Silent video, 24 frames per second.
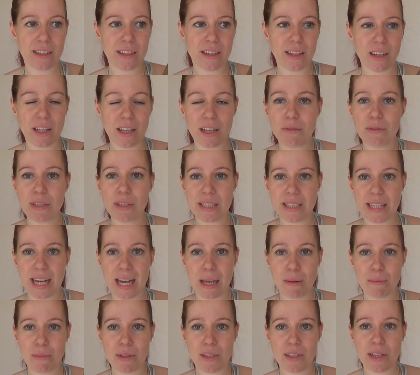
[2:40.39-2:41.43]
a lot of the
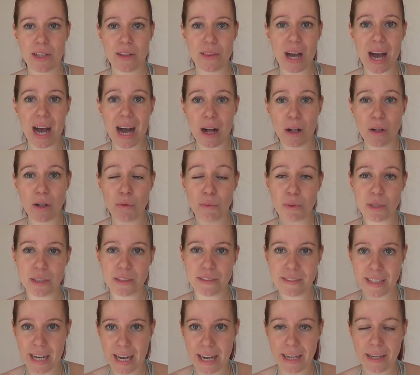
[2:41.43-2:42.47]
times the owl
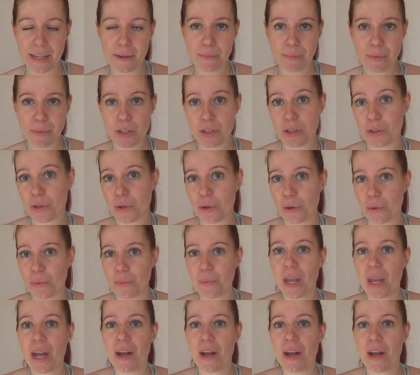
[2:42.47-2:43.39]
will die. So